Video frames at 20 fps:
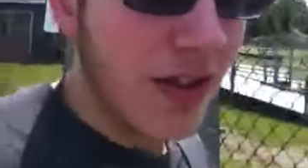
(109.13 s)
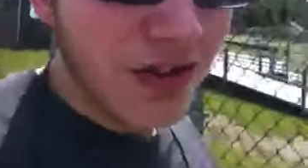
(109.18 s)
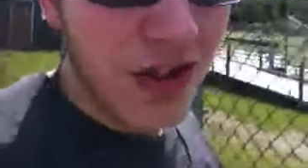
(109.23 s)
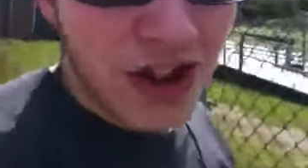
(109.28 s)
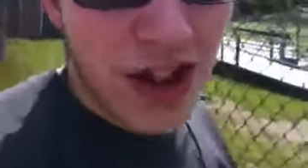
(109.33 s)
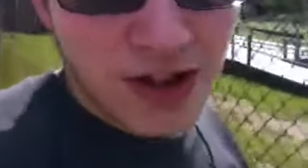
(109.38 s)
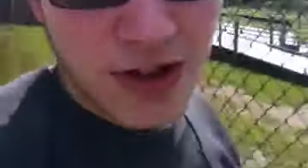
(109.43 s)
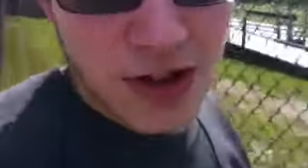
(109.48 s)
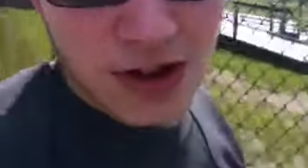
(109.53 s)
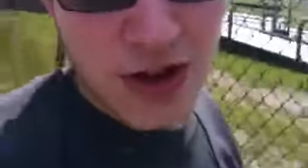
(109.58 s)
the
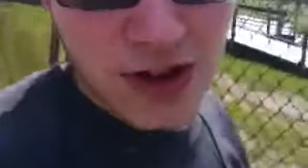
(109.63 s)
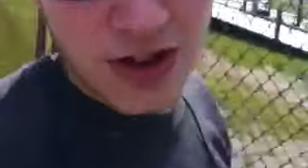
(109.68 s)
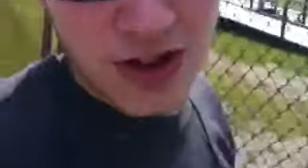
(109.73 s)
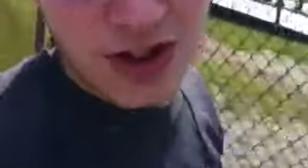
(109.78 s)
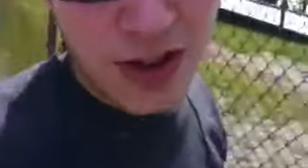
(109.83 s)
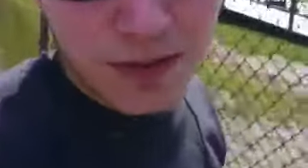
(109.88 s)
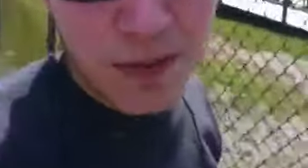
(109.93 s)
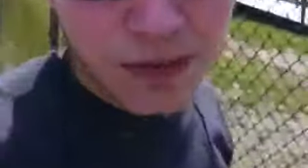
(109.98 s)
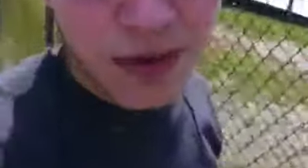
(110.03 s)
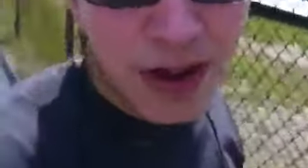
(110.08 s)

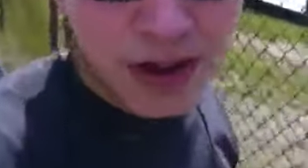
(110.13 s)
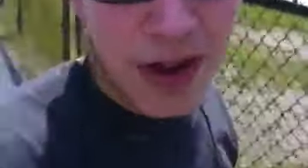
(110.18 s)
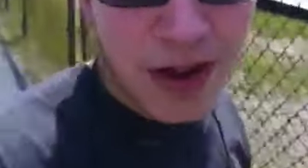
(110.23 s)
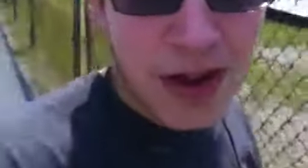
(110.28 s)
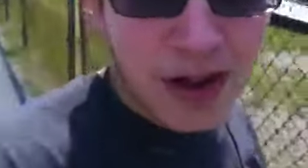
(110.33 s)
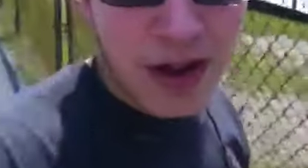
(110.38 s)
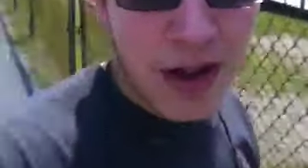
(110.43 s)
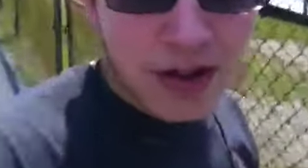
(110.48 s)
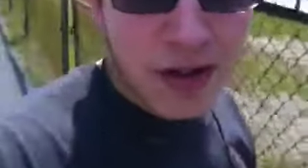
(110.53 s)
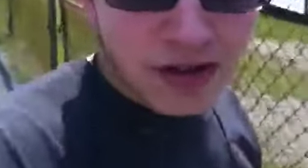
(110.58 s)
teachers.
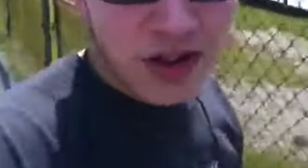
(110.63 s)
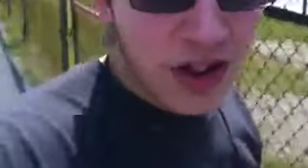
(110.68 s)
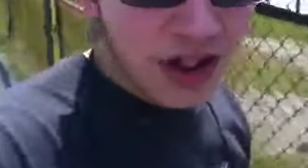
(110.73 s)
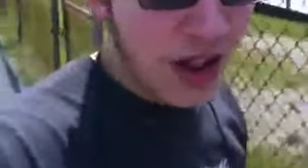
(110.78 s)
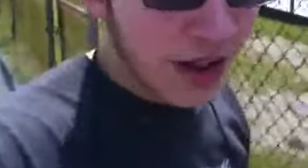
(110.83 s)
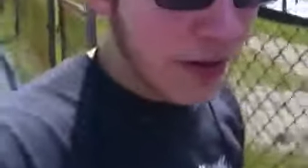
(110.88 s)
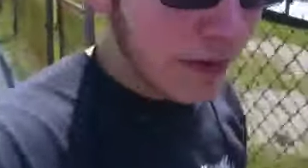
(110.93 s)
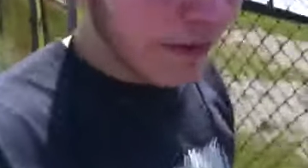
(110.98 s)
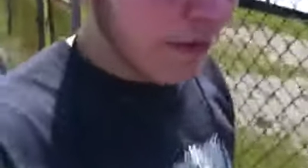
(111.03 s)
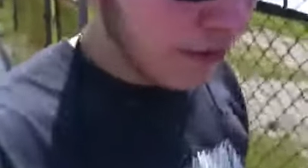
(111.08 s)

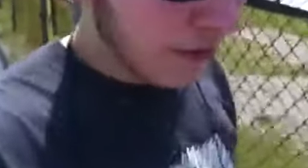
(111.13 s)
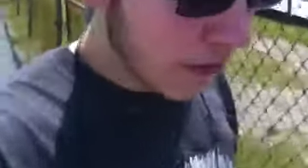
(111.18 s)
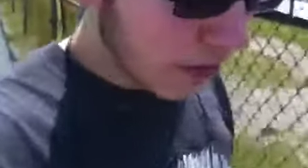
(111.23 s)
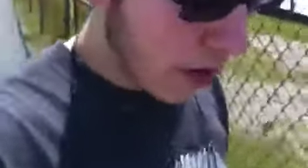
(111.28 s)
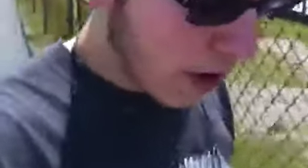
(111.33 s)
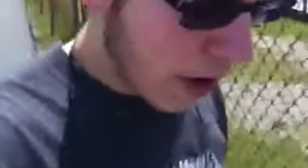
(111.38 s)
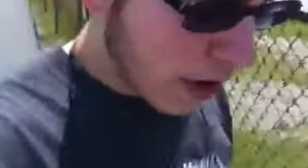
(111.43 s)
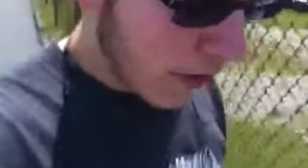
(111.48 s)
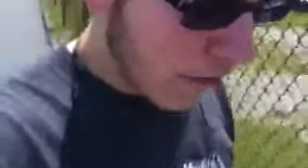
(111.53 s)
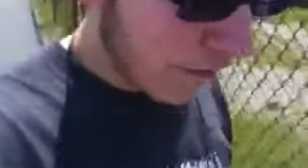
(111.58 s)
See,
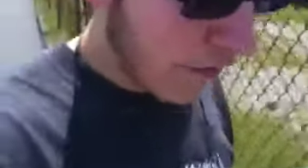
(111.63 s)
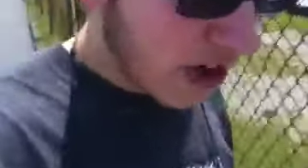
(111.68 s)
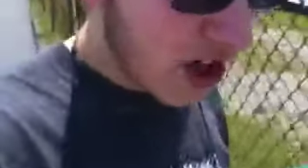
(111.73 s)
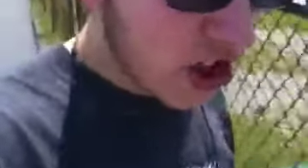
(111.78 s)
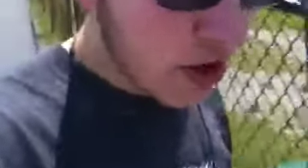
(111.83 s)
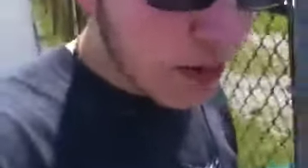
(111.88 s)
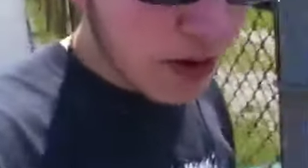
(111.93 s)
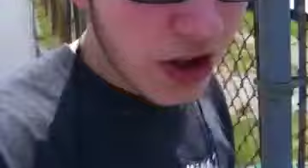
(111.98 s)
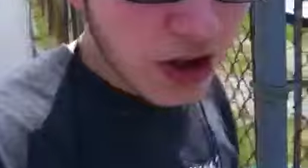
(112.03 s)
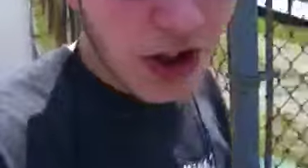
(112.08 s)

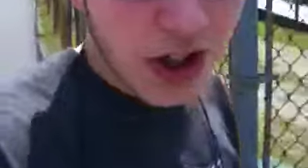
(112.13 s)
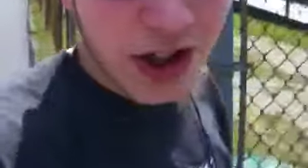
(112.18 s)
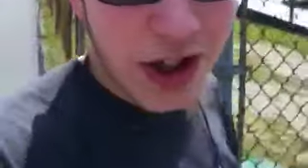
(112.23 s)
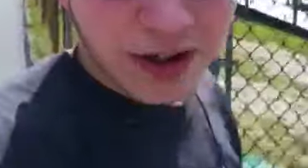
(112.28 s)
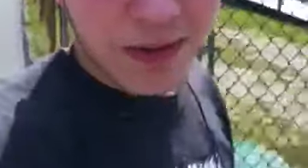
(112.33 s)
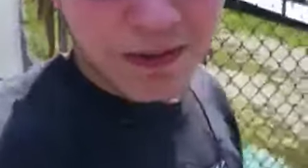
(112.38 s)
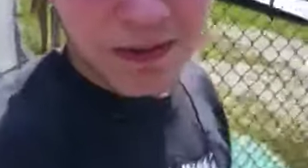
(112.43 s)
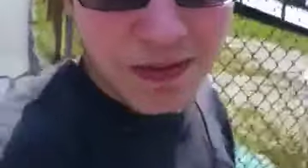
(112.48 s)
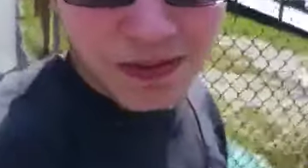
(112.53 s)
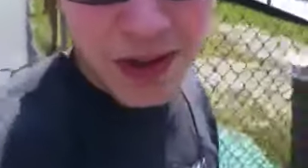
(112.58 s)
freshman
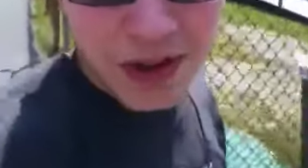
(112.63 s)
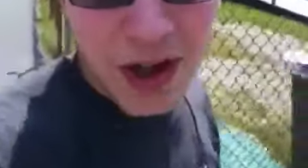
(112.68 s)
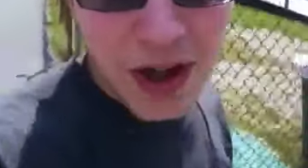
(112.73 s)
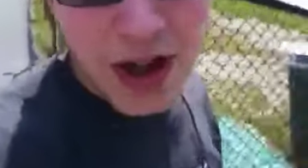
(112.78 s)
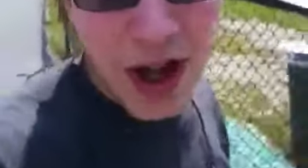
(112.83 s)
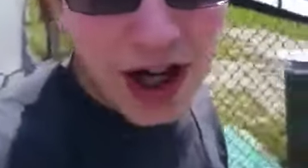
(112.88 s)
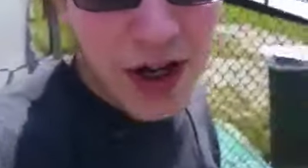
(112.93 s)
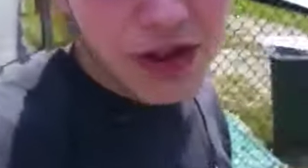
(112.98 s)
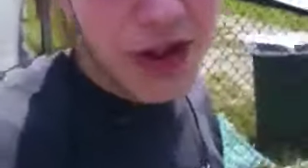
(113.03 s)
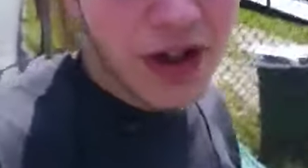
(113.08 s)
year,
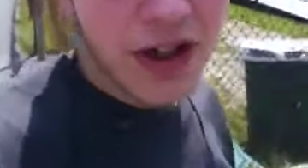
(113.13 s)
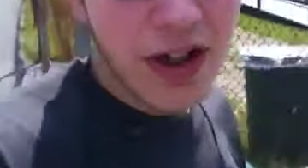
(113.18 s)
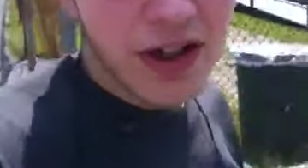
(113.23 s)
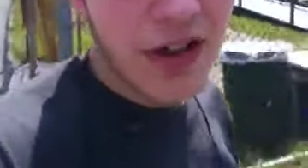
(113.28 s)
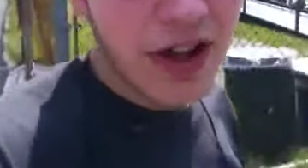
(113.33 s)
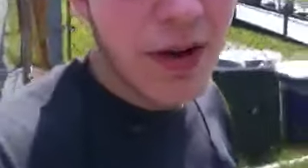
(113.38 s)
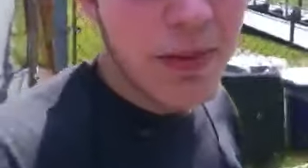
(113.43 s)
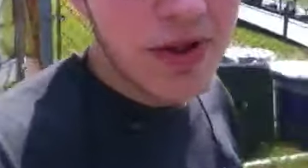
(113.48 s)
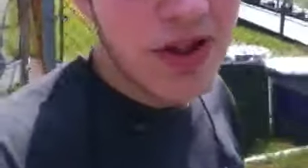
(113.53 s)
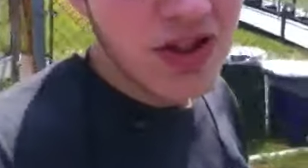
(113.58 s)
I thought of
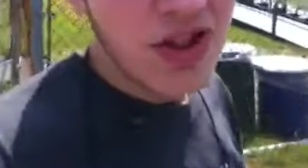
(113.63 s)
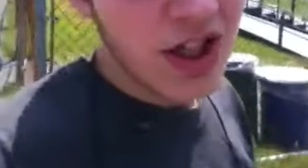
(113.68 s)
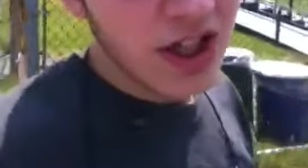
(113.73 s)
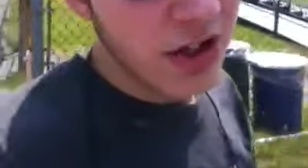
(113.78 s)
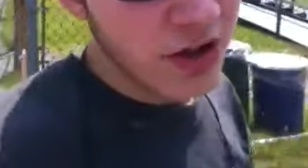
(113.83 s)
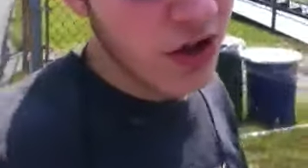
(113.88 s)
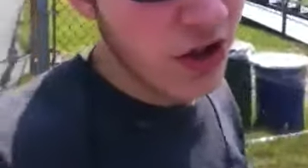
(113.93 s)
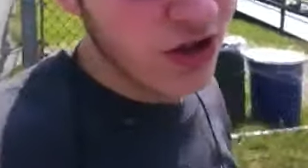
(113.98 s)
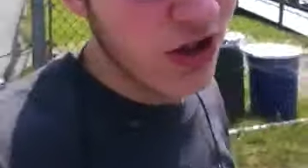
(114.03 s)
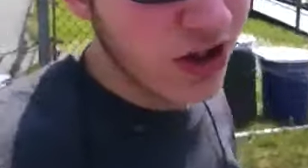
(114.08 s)
them as
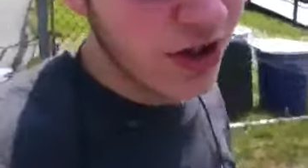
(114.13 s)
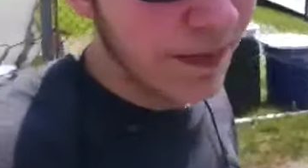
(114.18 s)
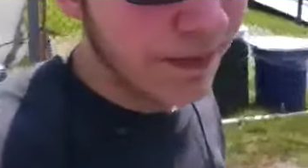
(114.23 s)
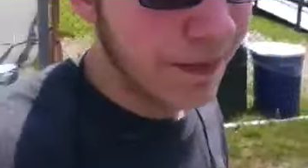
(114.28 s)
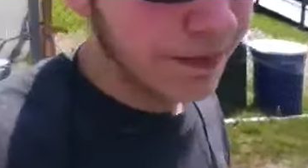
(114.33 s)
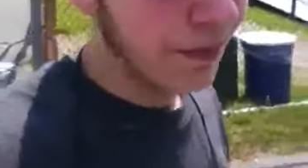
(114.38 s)
teachers.